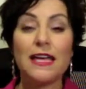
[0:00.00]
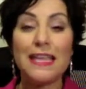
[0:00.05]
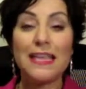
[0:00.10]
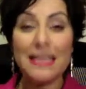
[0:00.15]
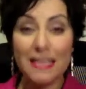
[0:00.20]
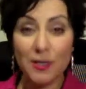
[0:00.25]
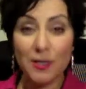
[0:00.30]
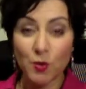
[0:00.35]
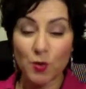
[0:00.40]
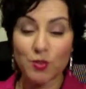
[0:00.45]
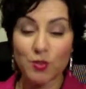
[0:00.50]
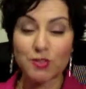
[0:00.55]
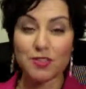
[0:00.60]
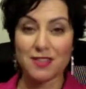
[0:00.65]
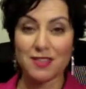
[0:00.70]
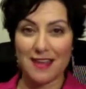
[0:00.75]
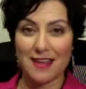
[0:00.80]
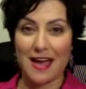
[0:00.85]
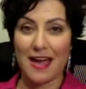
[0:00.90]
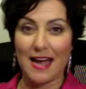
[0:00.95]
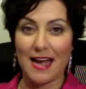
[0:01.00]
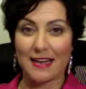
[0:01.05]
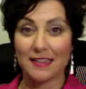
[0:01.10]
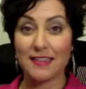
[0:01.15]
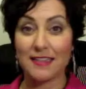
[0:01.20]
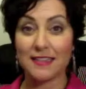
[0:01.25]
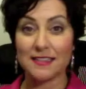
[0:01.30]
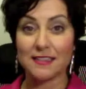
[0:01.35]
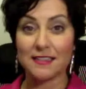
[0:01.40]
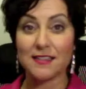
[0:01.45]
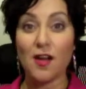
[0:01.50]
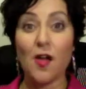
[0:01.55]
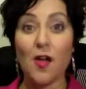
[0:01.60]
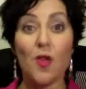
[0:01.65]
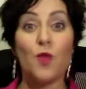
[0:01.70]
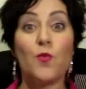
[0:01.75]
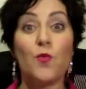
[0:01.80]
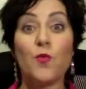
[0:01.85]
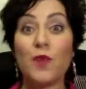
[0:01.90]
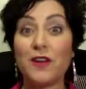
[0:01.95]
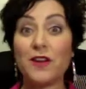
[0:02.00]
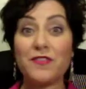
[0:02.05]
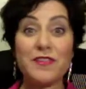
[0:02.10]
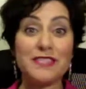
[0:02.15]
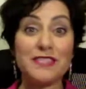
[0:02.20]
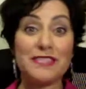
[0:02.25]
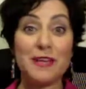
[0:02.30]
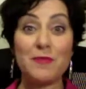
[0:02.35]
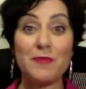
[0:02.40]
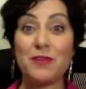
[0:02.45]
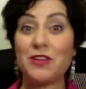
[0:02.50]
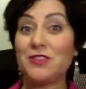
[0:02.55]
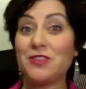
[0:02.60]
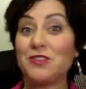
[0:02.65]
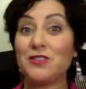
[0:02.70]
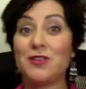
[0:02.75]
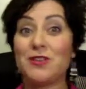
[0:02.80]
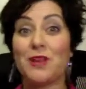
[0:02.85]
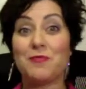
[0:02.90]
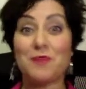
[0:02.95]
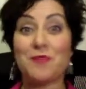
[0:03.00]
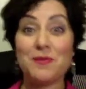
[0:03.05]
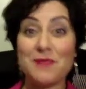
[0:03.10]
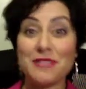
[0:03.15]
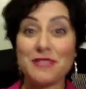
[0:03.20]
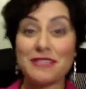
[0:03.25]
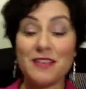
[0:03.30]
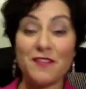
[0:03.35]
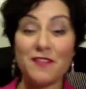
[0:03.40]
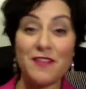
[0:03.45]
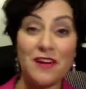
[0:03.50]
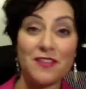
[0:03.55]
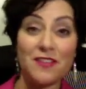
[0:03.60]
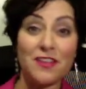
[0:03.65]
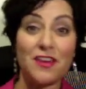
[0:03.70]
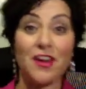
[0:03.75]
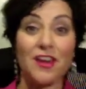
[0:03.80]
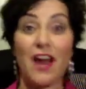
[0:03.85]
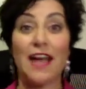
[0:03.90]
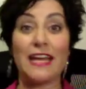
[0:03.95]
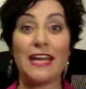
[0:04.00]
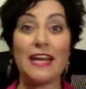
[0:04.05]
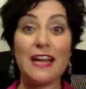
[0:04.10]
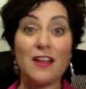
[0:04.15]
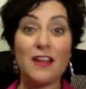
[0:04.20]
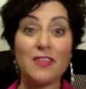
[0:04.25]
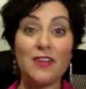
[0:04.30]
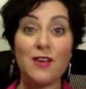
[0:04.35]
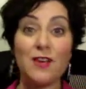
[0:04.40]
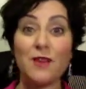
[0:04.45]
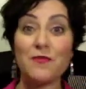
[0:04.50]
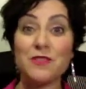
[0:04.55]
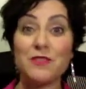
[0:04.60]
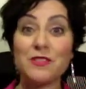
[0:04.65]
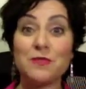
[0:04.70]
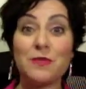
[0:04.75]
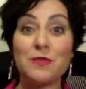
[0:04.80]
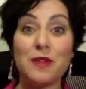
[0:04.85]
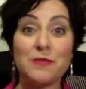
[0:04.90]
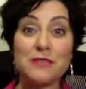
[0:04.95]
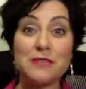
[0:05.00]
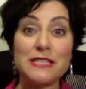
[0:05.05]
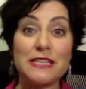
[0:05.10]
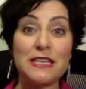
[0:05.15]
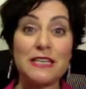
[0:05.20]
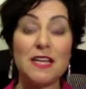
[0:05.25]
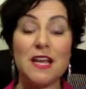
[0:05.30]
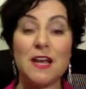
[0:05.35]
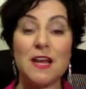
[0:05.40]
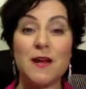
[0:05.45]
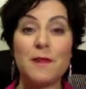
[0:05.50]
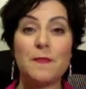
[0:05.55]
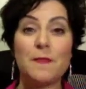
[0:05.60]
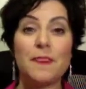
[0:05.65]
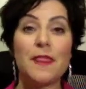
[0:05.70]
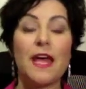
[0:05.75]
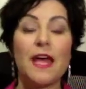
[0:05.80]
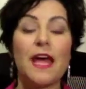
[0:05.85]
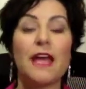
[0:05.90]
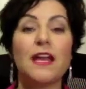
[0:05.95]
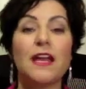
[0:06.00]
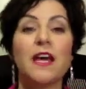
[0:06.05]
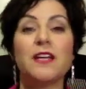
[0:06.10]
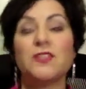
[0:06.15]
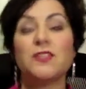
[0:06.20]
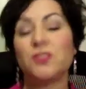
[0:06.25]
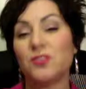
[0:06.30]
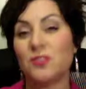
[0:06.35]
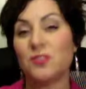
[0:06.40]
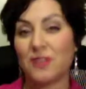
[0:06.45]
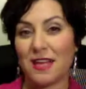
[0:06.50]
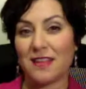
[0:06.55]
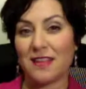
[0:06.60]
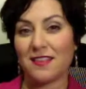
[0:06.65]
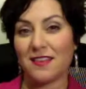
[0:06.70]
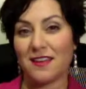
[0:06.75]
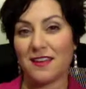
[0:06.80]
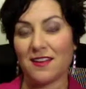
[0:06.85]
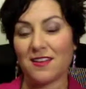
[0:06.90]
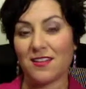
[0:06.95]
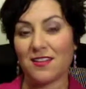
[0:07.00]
Equal to that is, what if I say I'm going to do it, I put myself out there, I get out there, I'm visible, I'm seen, and I do get there?